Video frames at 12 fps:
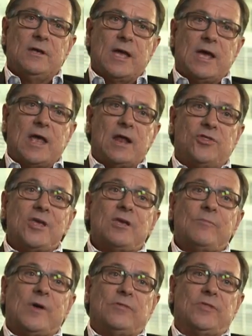and
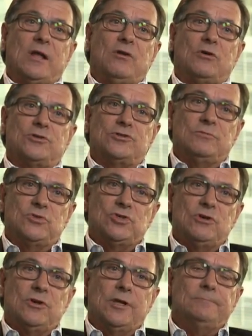think about their long-term
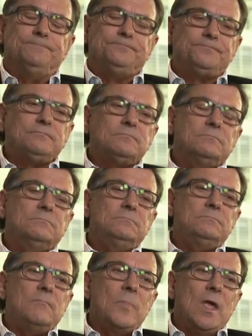journey.
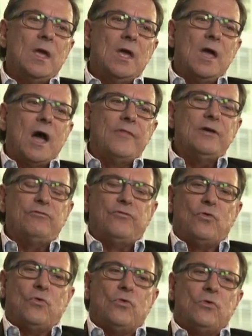I think
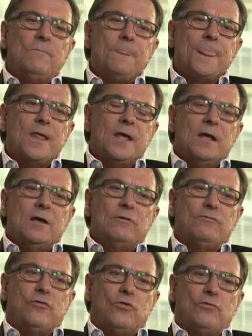for
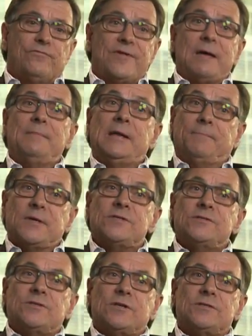family
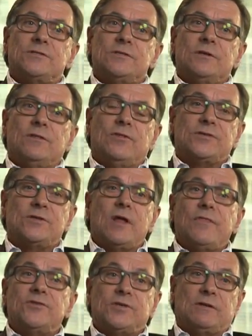businesses, there's
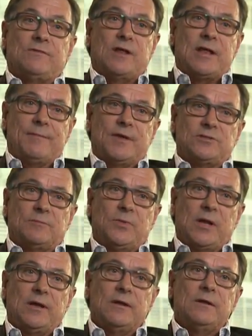another set of dynamics at
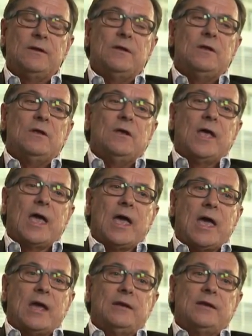play.
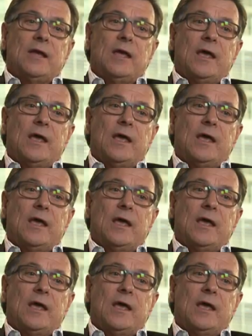And